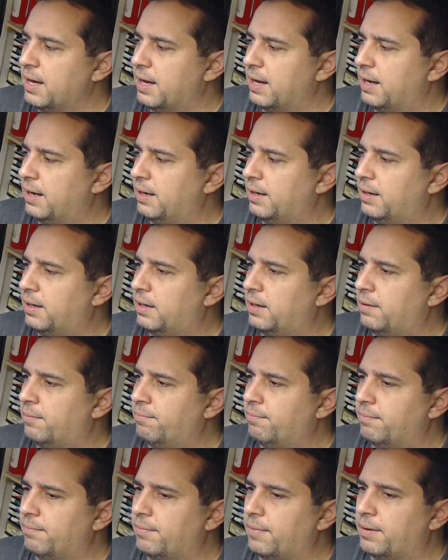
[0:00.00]

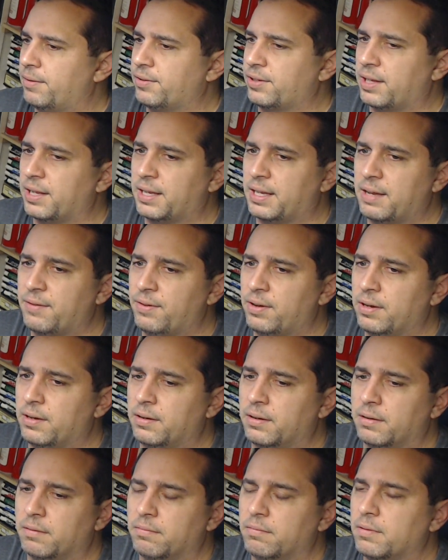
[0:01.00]
Um, I'm just going to give you
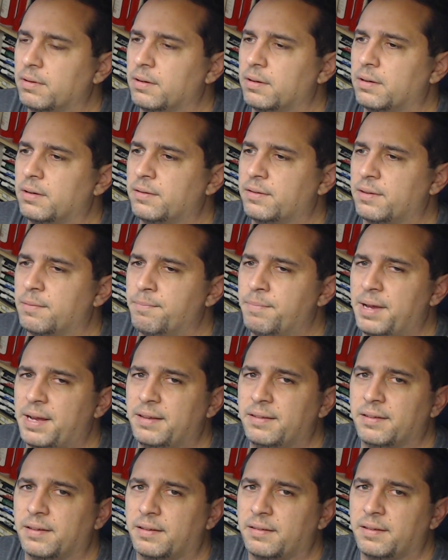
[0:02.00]
a, some
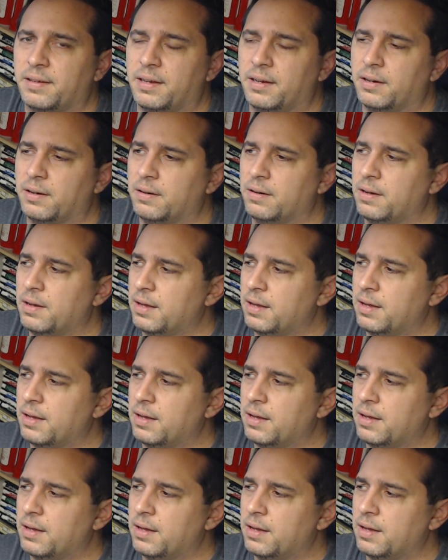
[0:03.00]
basics here.